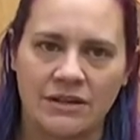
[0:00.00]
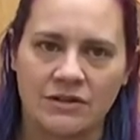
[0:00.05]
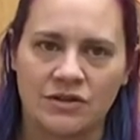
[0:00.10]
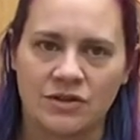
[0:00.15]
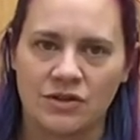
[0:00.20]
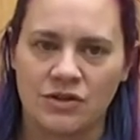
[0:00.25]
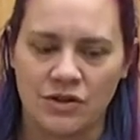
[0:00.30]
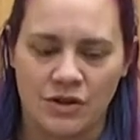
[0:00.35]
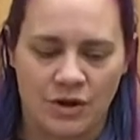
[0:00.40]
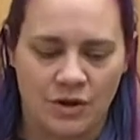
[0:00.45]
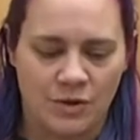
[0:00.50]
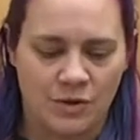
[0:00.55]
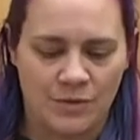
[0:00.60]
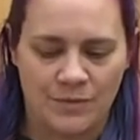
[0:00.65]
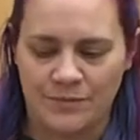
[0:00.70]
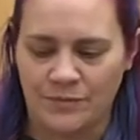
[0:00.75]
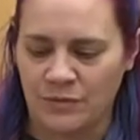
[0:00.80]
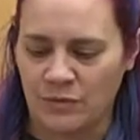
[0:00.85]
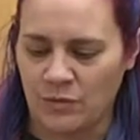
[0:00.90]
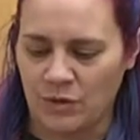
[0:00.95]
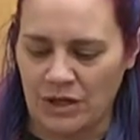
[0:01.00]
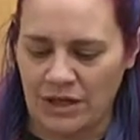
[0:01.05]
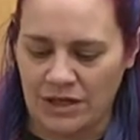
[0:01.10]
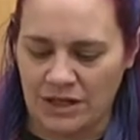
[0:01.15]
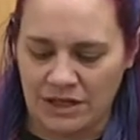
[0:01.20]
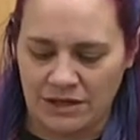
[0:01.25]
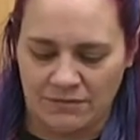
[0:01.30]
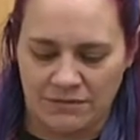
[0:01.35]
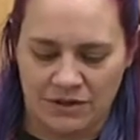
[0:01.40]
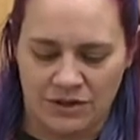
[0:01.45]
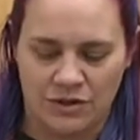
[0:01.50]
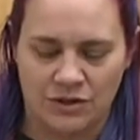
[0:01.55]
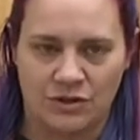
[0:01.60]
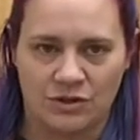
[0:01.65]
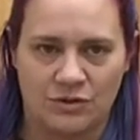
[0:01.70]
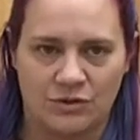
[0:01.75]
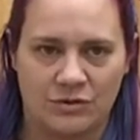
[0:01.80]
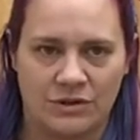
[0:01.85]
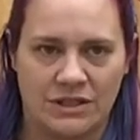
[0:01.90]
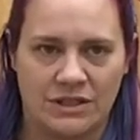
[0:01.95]
So what I think I'm going to
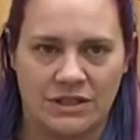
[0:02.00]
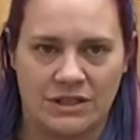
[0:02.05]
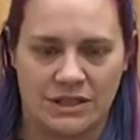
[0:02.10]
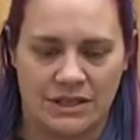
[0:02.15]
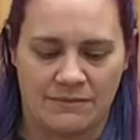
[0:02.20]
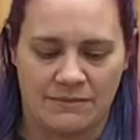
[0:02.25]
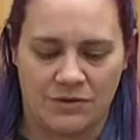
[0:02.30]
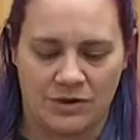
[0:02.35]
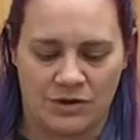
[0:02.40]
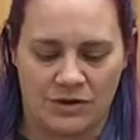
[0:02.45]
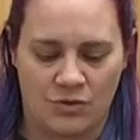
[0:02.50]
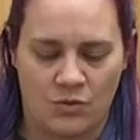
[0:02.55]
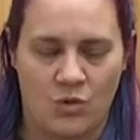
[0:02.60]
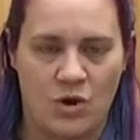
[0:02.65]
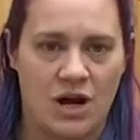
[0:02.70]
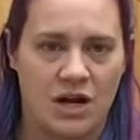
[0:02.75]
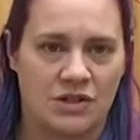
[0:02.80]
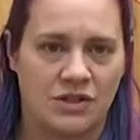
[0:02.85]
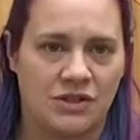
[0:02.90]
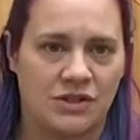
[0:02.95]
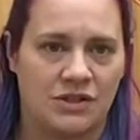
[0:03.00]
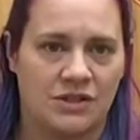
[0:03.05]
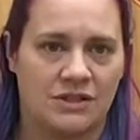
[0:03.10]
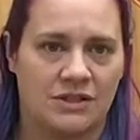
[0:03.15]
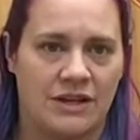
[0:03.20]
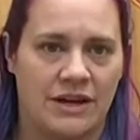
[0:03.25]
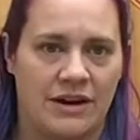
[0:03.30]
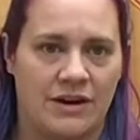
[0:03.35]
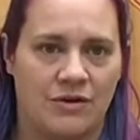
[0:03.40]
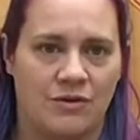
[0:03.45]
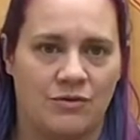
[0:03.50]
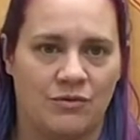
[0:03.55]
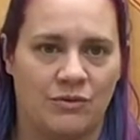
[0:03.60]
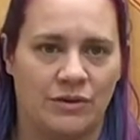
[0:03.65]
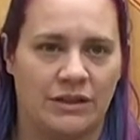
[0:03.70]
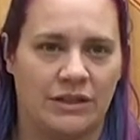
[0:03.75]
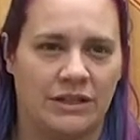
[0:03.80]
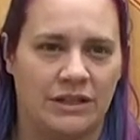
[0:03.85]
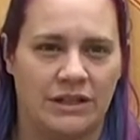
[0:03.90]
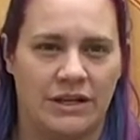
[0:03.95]
do is I'm going to wash this out
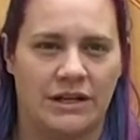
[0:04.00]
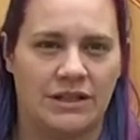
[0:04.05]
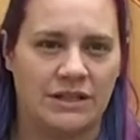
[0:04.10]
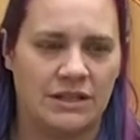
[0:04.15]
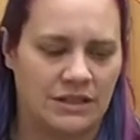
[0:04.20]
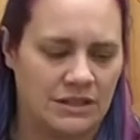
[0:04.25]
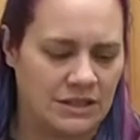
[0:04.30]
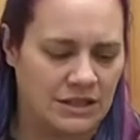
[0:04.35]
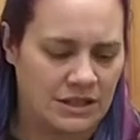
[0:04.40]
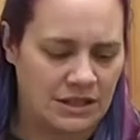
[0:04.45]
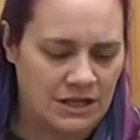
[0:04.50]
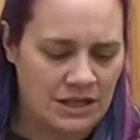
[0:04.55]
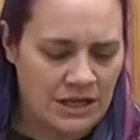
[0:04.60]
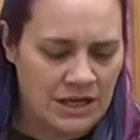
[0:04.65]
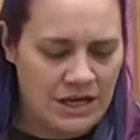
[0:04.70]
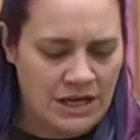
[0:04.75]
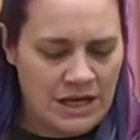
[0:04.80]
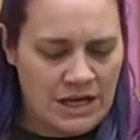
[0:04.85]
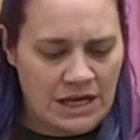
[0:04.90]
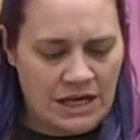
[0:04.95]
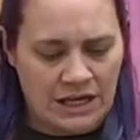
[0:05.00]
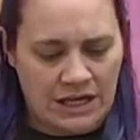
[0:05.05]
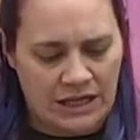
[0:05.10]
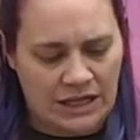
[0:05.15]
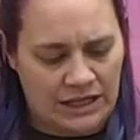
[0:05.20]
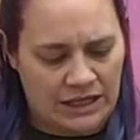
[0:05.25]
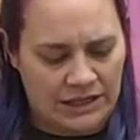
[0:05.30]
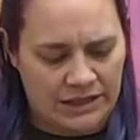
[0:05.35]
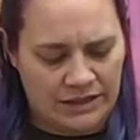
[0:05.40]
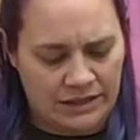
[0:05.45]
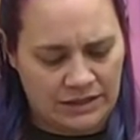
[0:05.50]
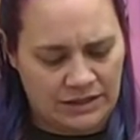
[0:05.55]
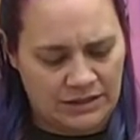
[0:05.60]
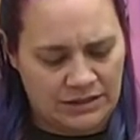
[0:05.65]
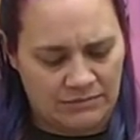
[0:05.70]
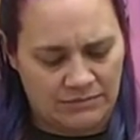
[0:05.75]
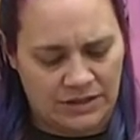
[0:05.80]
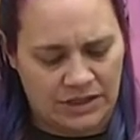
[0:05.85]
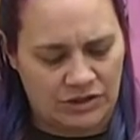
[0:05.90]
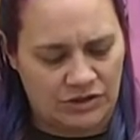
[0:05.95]
really nicely and
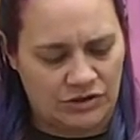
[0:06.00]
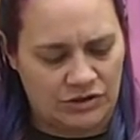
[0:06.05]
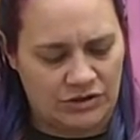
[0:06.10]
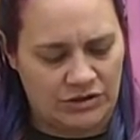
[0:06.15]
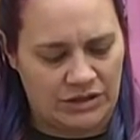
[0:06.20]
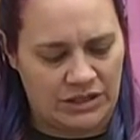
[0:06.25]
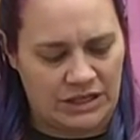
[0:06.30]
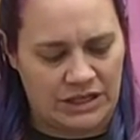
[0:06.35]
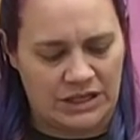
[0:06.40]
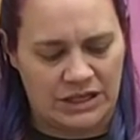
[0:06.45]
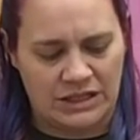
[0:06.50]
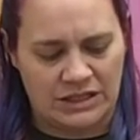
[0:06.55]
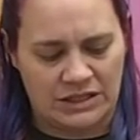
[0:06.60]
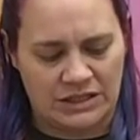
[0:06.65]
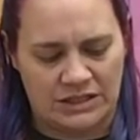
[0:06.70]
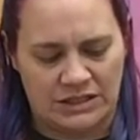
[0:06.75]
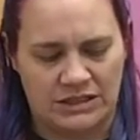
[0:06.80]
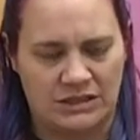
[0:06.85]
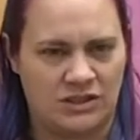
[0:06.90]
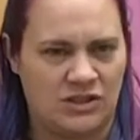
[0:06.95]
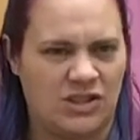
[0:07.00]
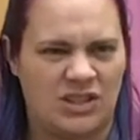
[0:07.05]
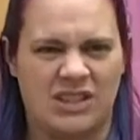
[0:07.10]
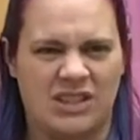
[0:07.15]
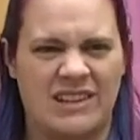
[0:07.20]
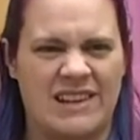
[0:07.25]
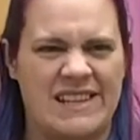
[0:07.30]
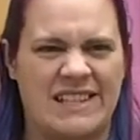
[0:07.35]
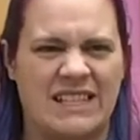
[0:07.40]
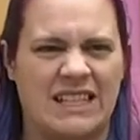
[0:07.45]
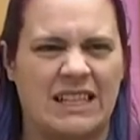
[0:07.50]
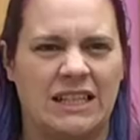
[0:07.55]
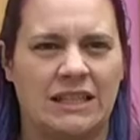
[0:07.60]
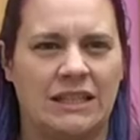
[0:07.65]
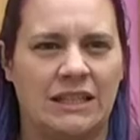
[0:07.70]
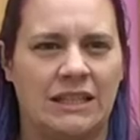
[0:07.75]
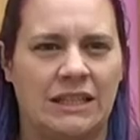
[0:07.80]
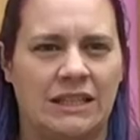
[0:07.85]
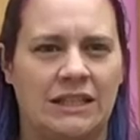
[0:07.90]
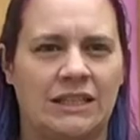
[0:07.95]
make sure it has just nice and
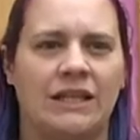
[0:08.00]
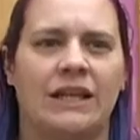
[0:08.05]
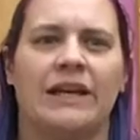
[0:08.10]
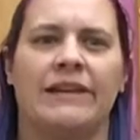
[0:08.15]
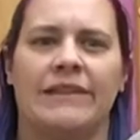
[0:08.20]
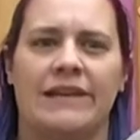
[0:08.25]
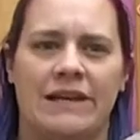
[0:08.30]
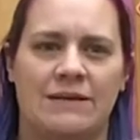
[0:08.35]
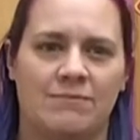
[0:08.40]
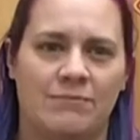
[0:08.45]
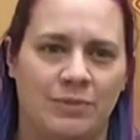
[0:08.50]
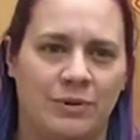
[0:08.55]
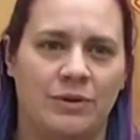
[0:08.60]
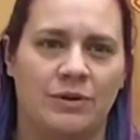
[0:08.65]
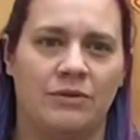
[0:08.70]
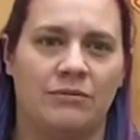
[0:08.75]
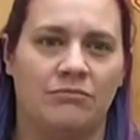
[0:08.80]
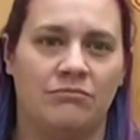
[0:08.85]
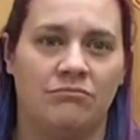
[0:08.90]
clean, and then put